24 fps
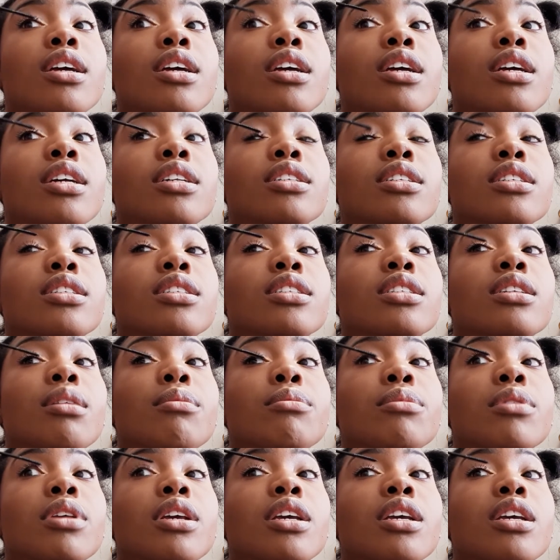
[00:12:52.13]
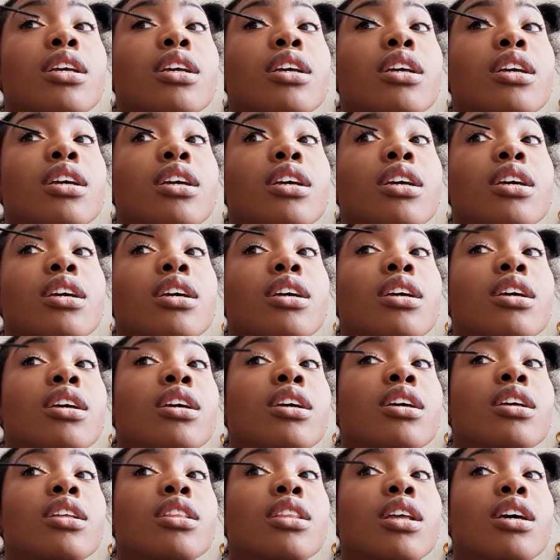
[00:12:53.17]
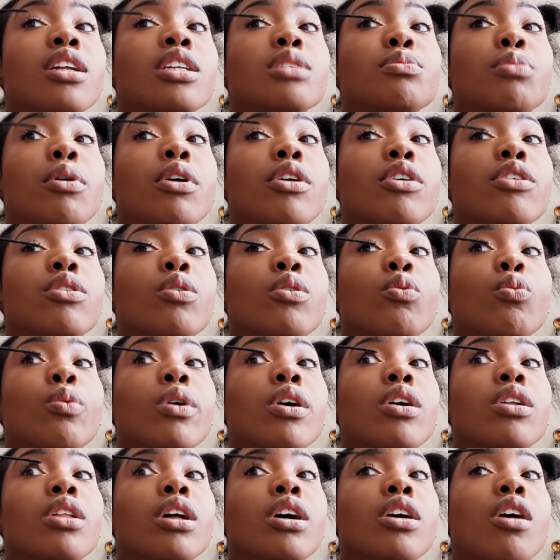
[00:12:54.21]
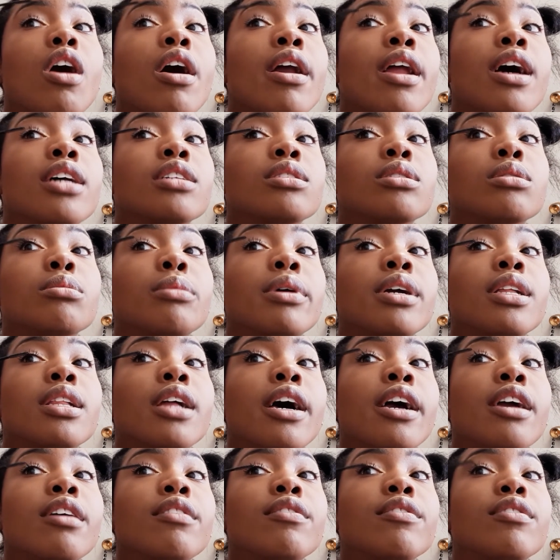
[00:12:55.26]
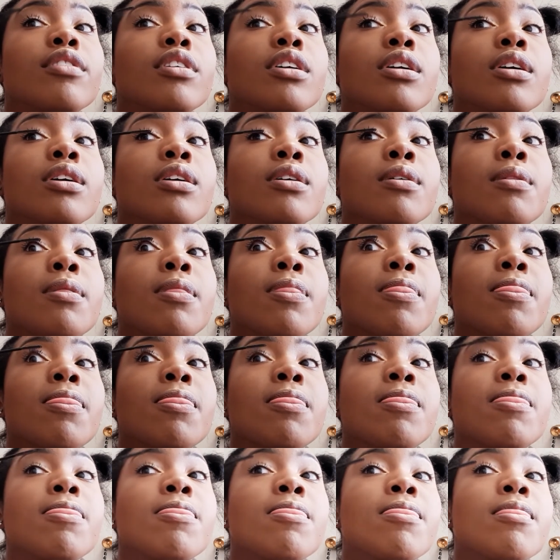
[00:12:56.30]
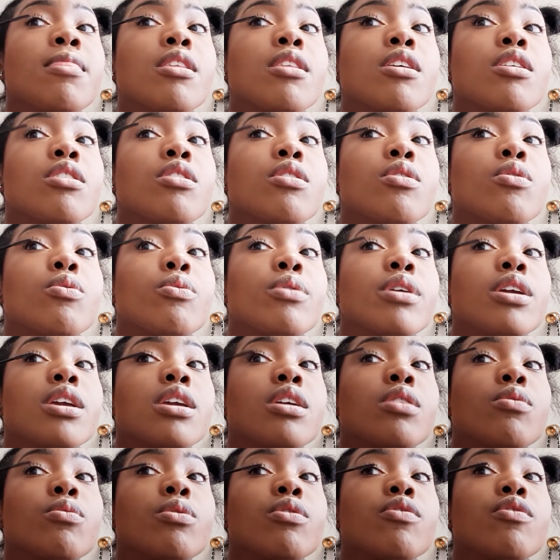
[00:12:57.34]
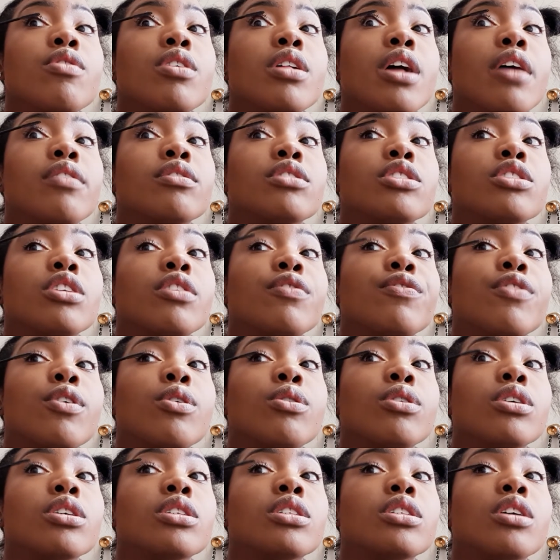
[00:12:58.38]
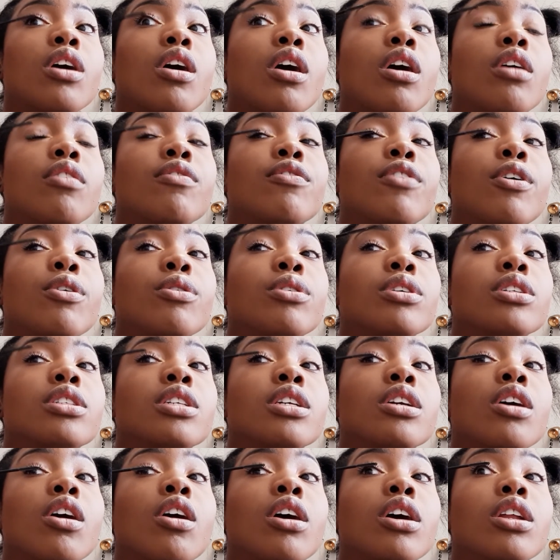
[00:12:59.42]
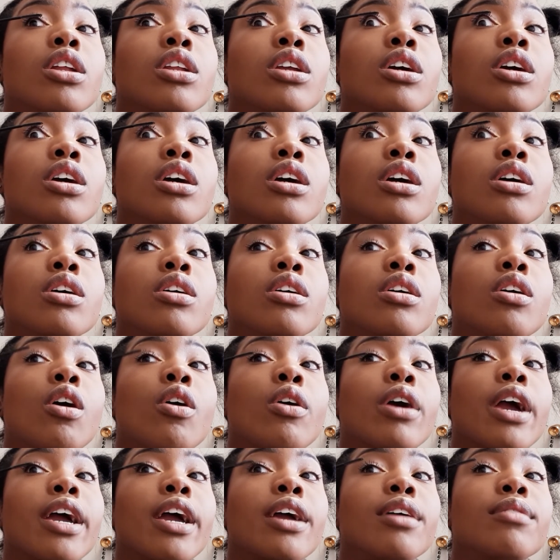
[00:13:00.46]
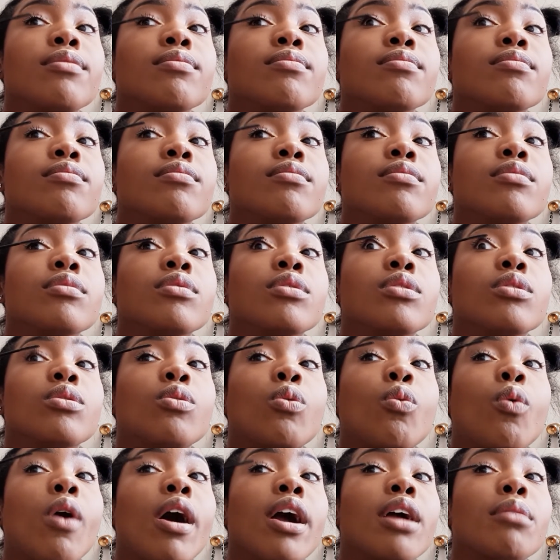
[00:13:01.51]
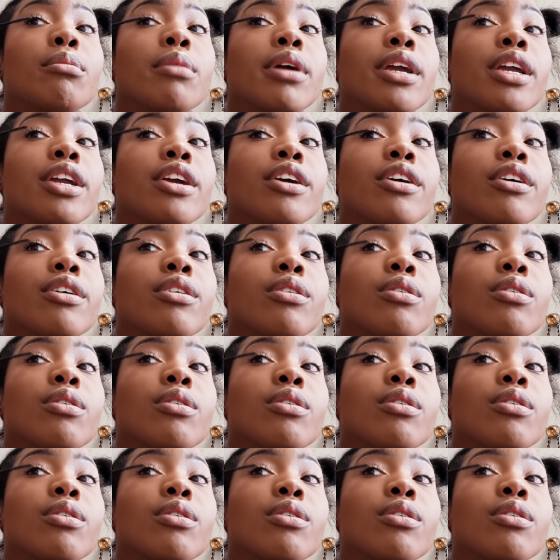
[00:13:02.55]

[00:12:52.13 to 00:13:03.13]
is this something that is part of the will that God has for my life? We really have to start focusing on, okay, why am I here?